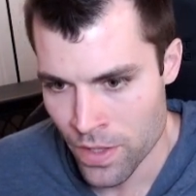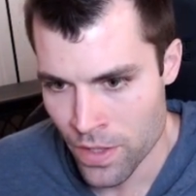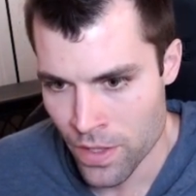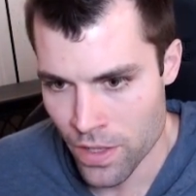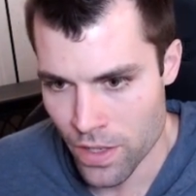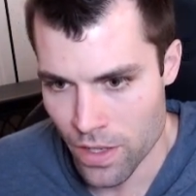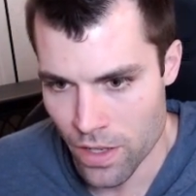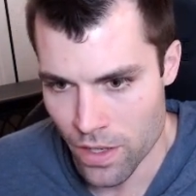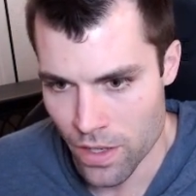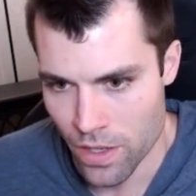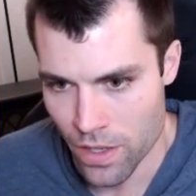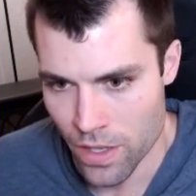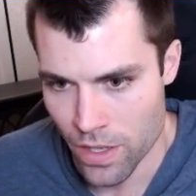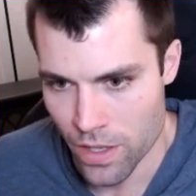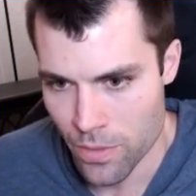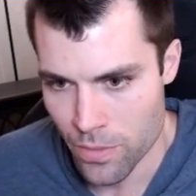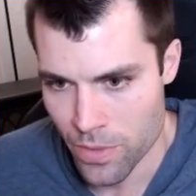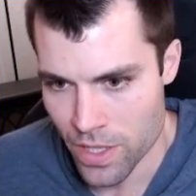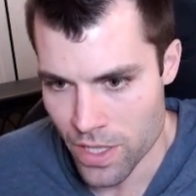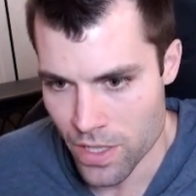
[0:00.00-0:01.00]

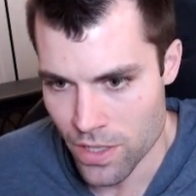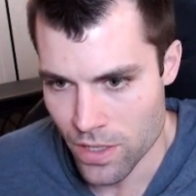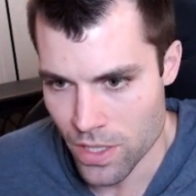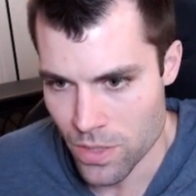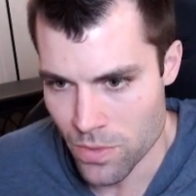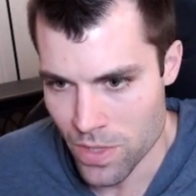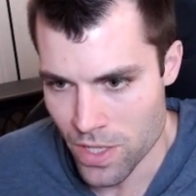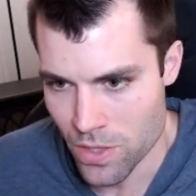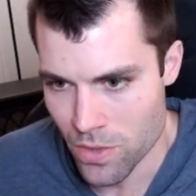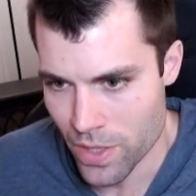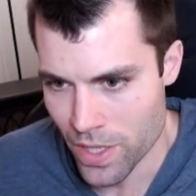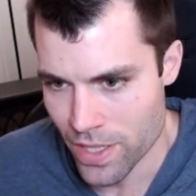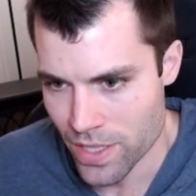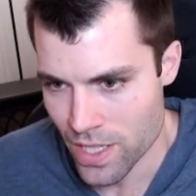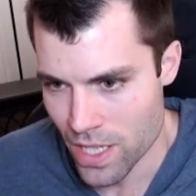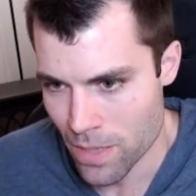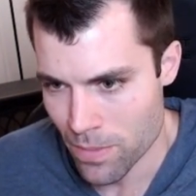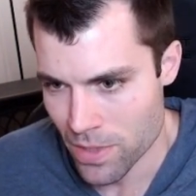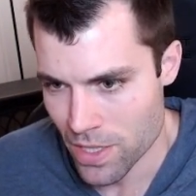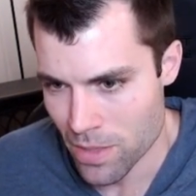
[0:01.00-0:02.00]
and we need to again
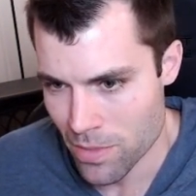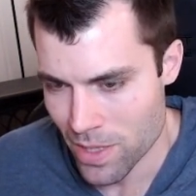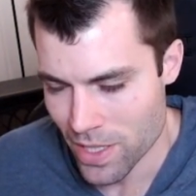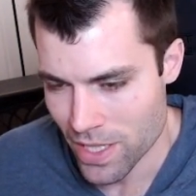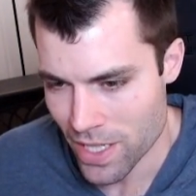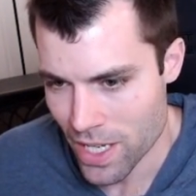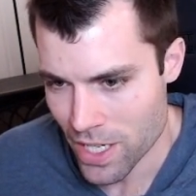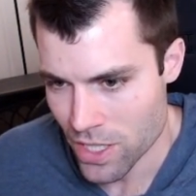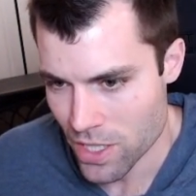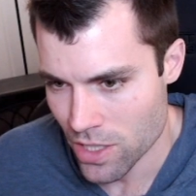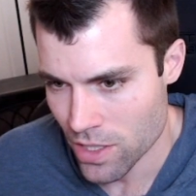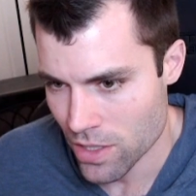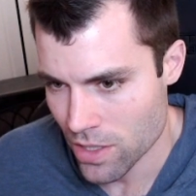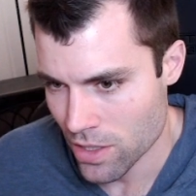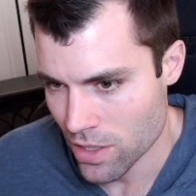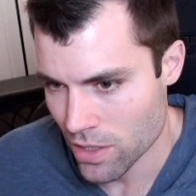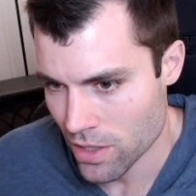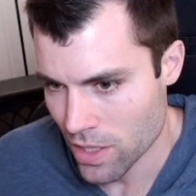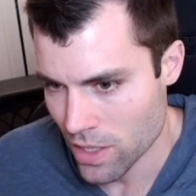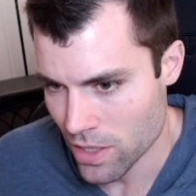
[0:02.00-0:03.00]
set up a DB connection,
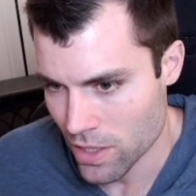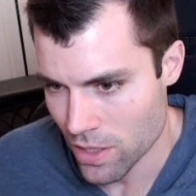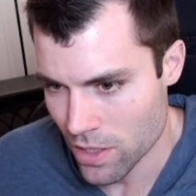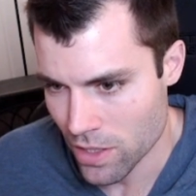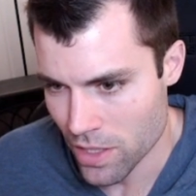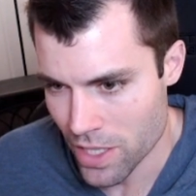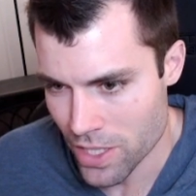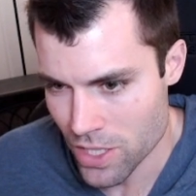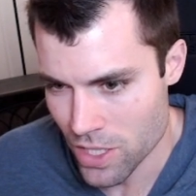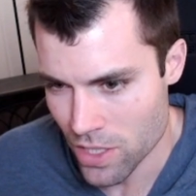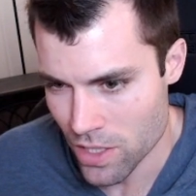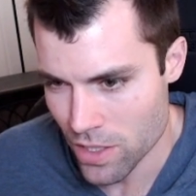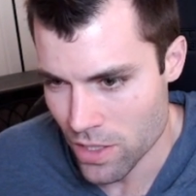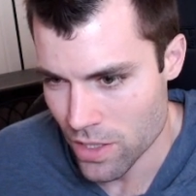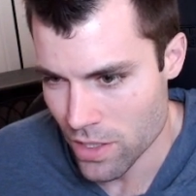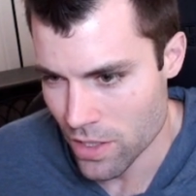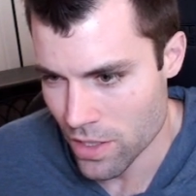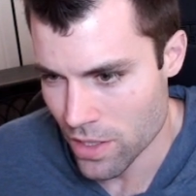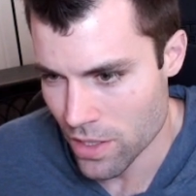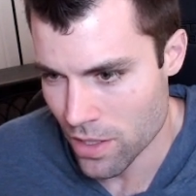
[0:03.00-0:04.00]
get the collection,
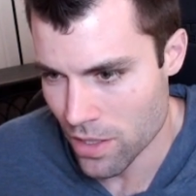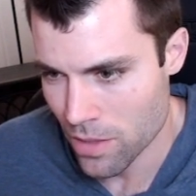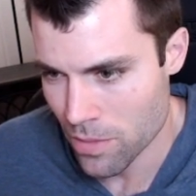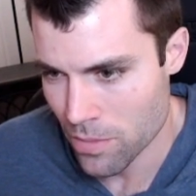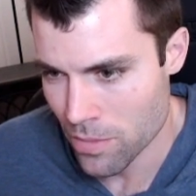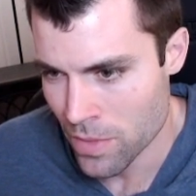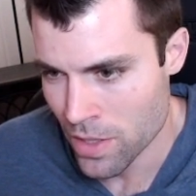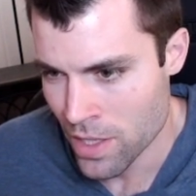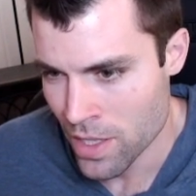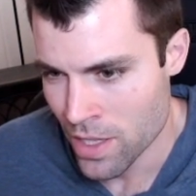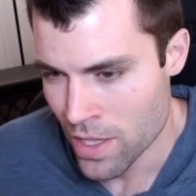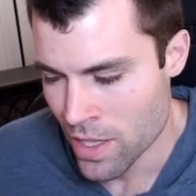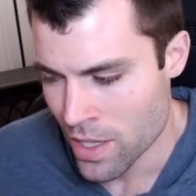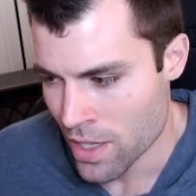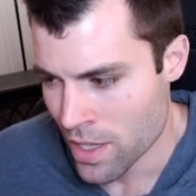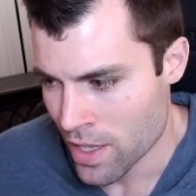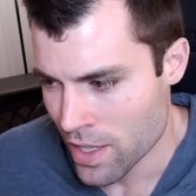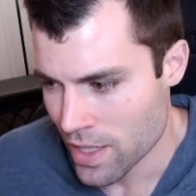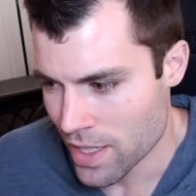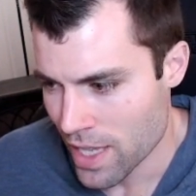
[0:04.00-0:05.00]

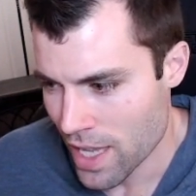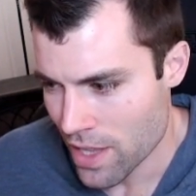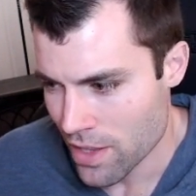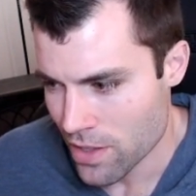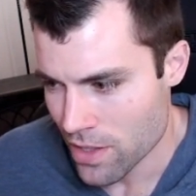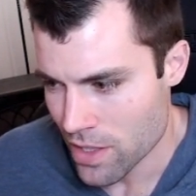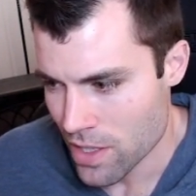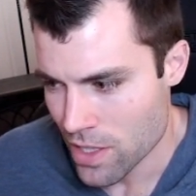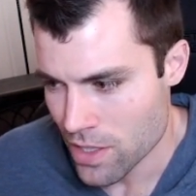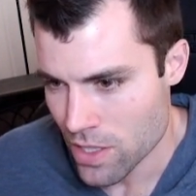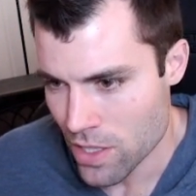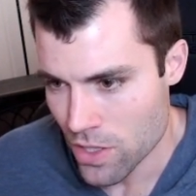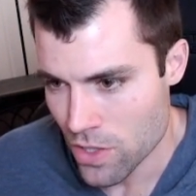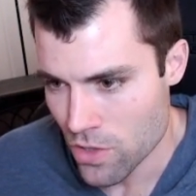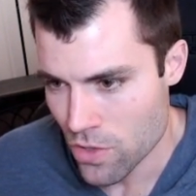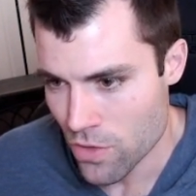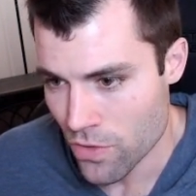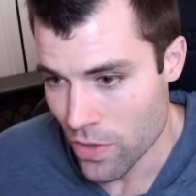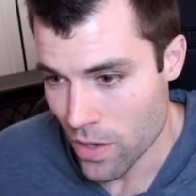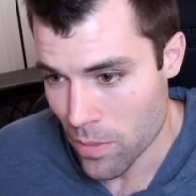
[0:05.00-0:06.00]
get the to
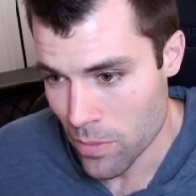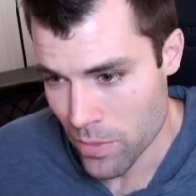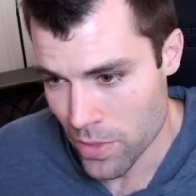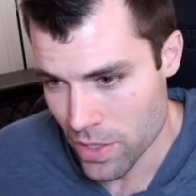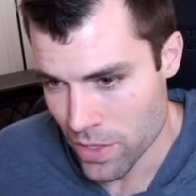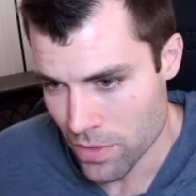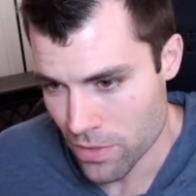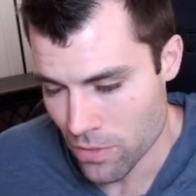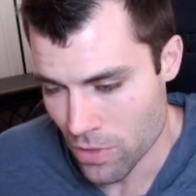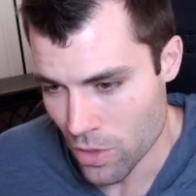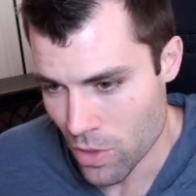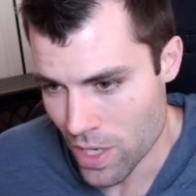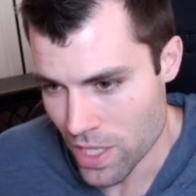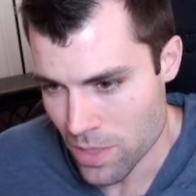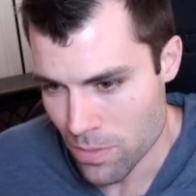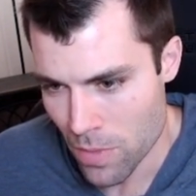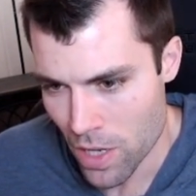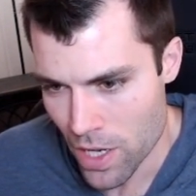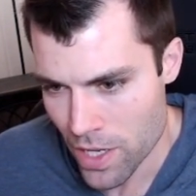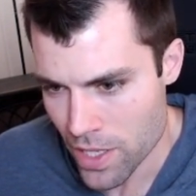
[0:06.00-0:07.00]
do from the
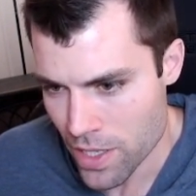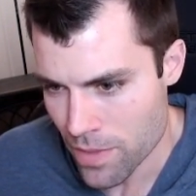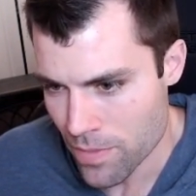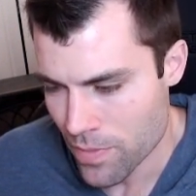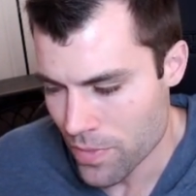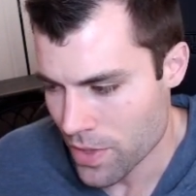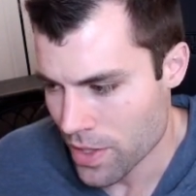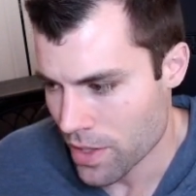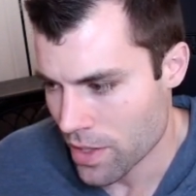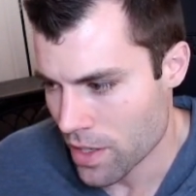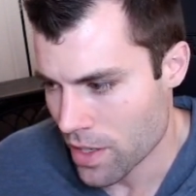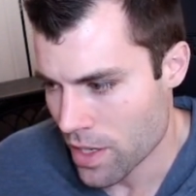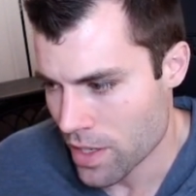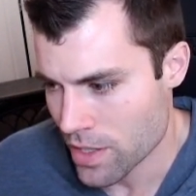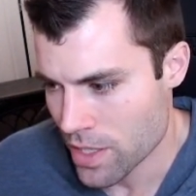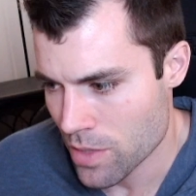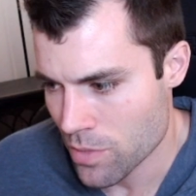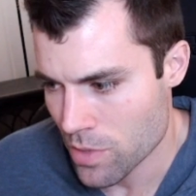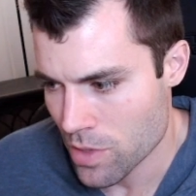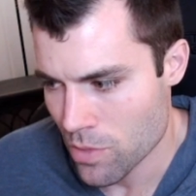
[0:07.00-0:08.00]
request body, and
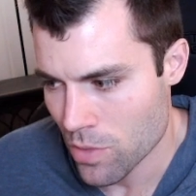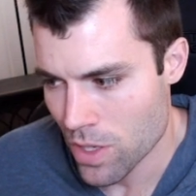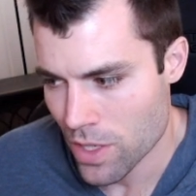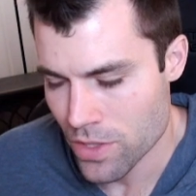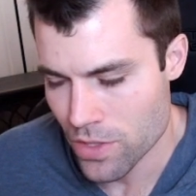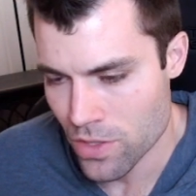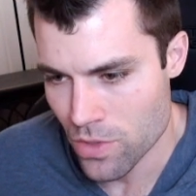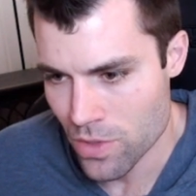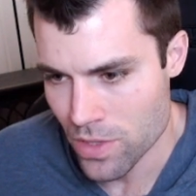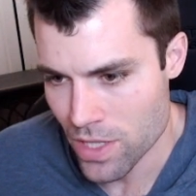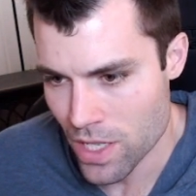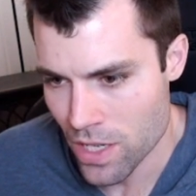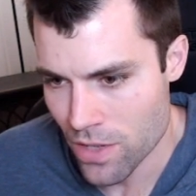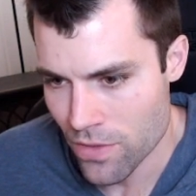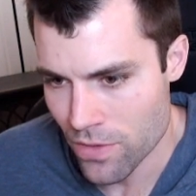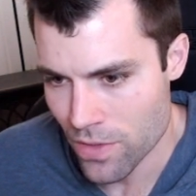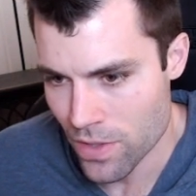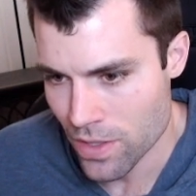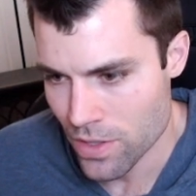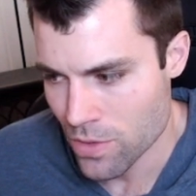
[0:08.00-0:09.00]
then we want to, instead
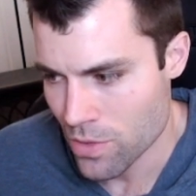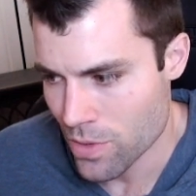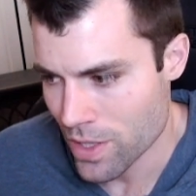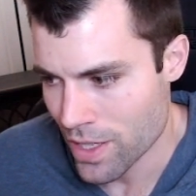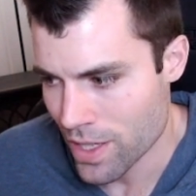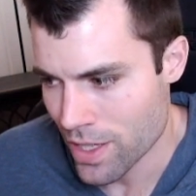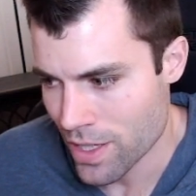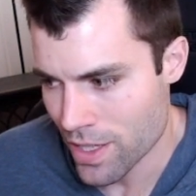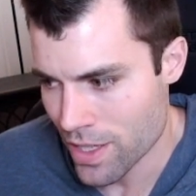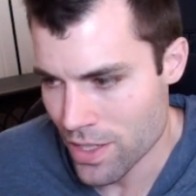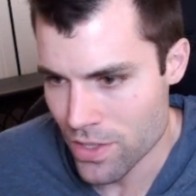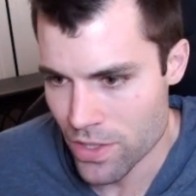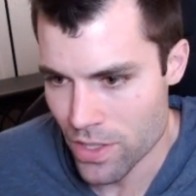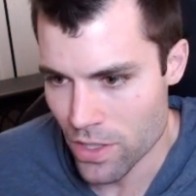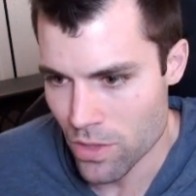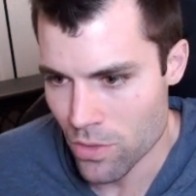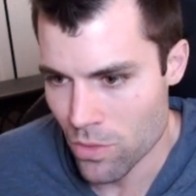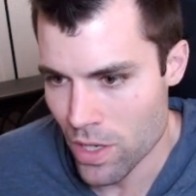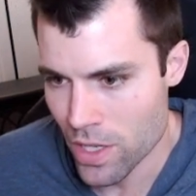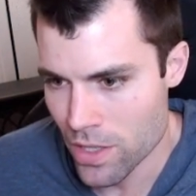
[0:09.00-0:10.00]
of doing a
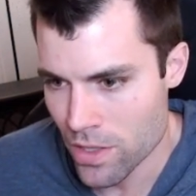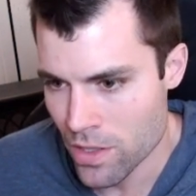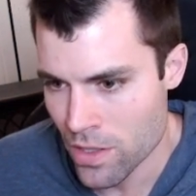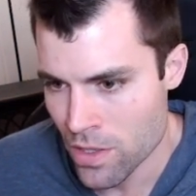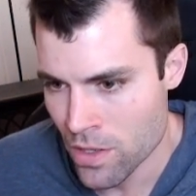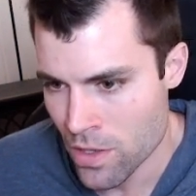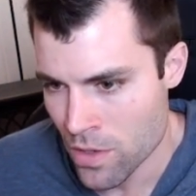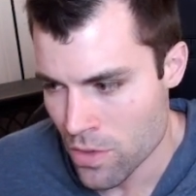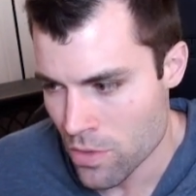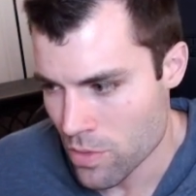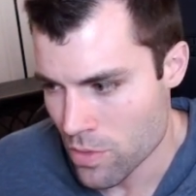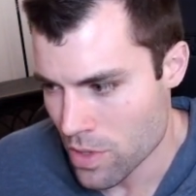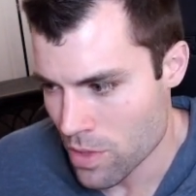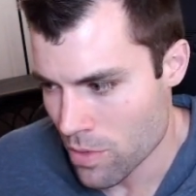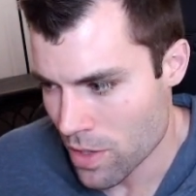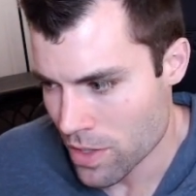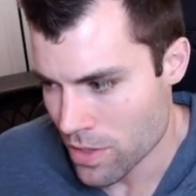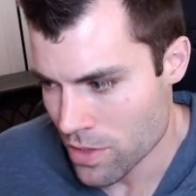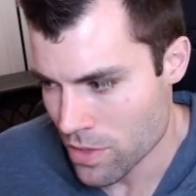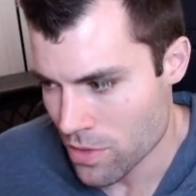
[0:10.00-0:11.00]
insert one, we
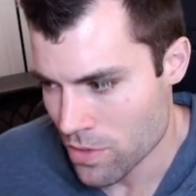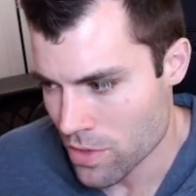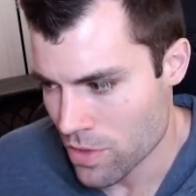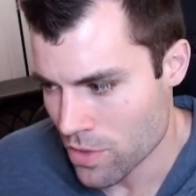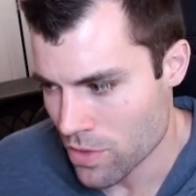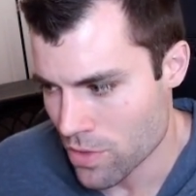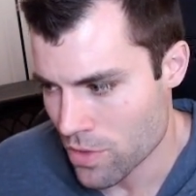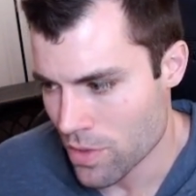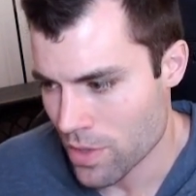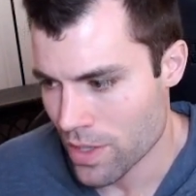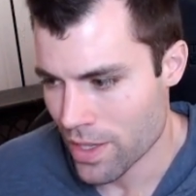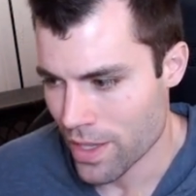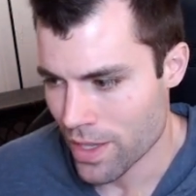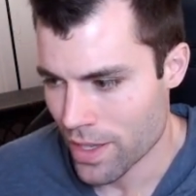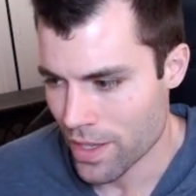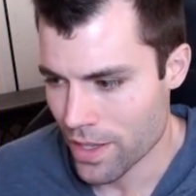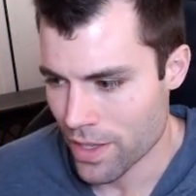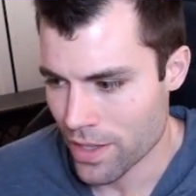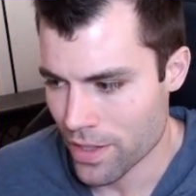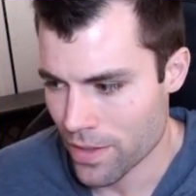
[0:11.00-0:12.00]
want to do
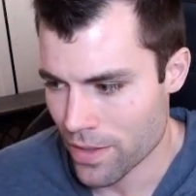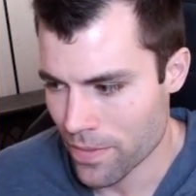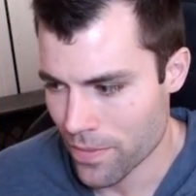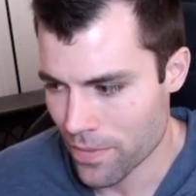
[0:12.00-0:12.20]
a